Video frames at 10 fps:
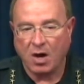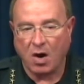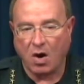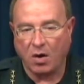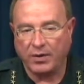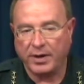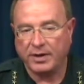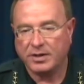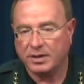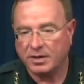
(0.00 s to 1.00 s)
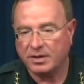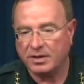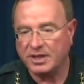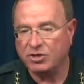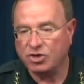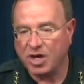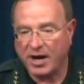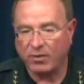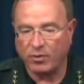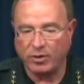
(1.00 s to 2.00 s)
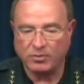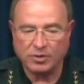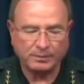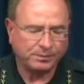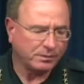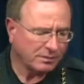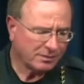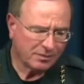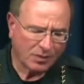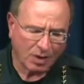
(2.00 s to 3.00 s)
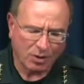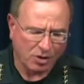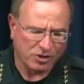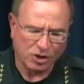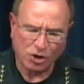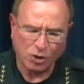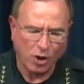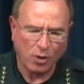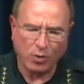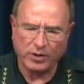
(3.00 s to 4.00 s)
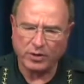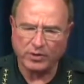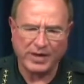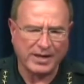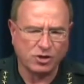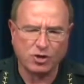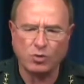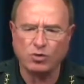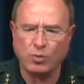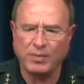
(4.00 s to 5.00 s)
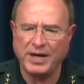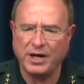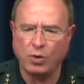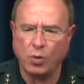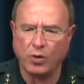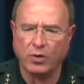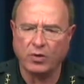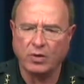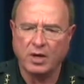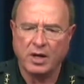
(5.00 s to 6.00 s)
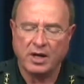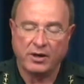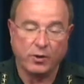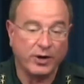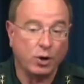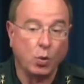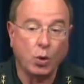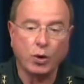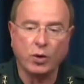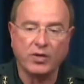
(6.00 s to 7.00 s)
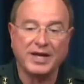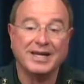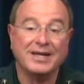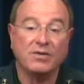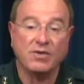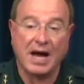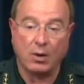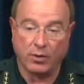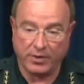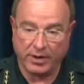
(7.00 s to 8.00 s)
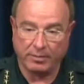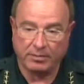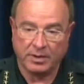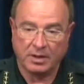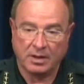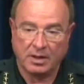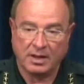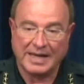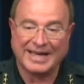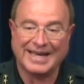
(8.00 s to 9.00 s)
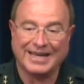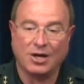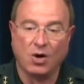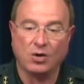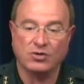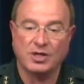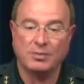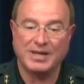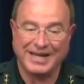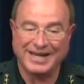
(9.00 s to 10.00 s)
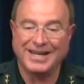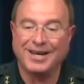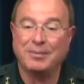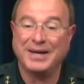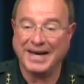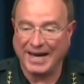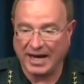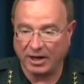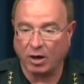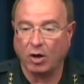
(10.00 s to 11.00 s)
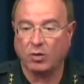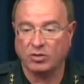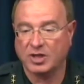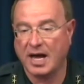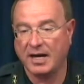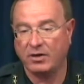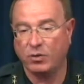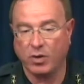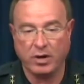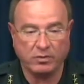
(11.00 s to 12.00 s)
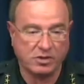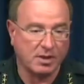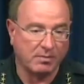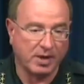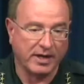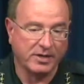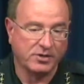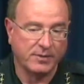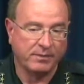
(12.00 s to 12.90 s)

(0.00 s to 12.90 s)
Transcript: on these chat rooms. Because as you know, when they're in that social media world, they're in a world that can devour them, that can cause them to end up dead alongside the road someplace.